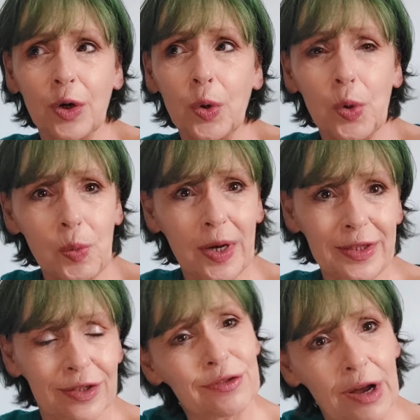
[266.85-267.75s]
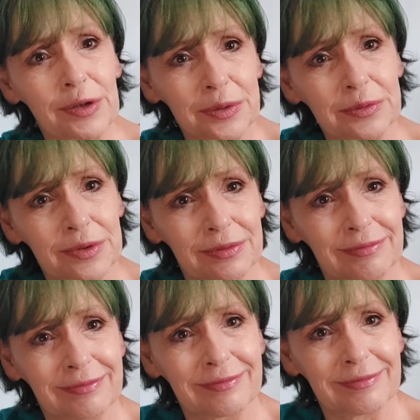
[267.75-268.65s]
always struggled
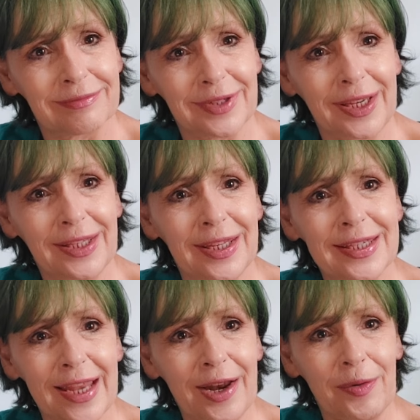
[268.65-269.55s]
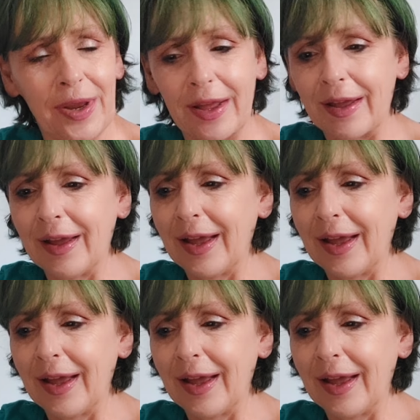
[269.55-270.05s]
in this area,